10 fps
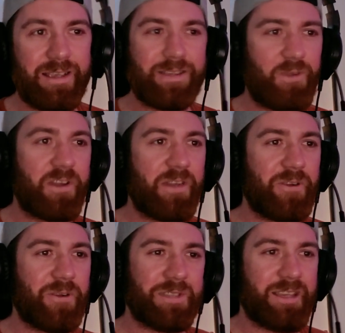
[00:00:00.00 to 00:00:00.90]
very
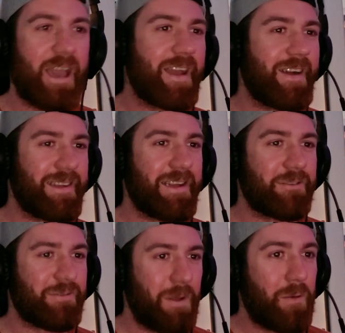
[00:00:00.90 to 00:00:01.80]
difficult to get an idea
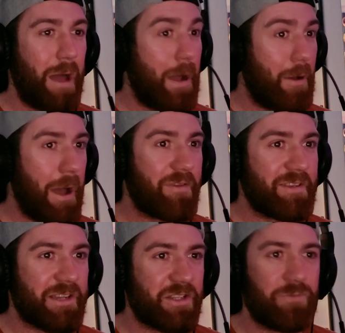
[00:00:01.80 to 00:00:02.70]
of, well, how do
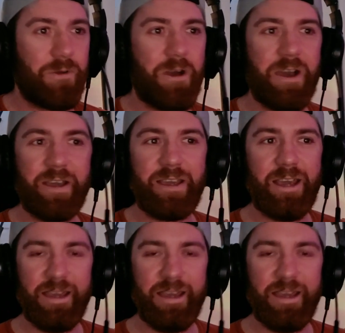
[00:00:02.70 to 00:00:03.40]
these actually work.